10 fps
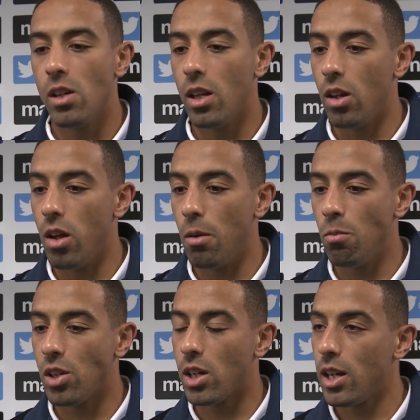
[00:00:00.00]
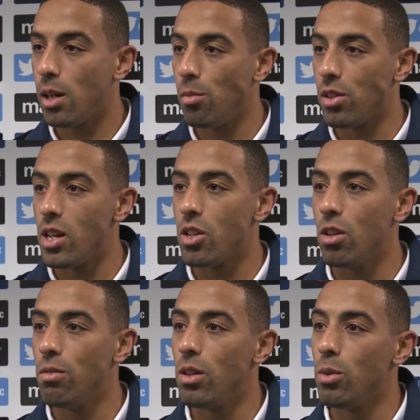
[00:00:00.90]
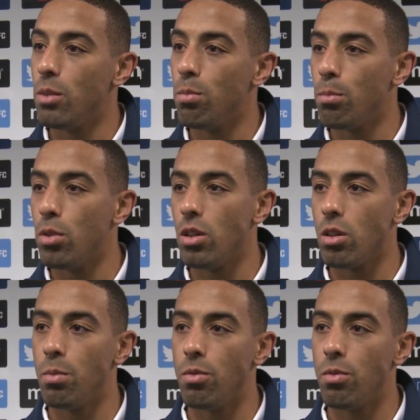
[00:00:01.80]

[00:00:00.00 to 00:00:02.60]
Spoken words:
and Sky cameras and that, so hopefully we put on a good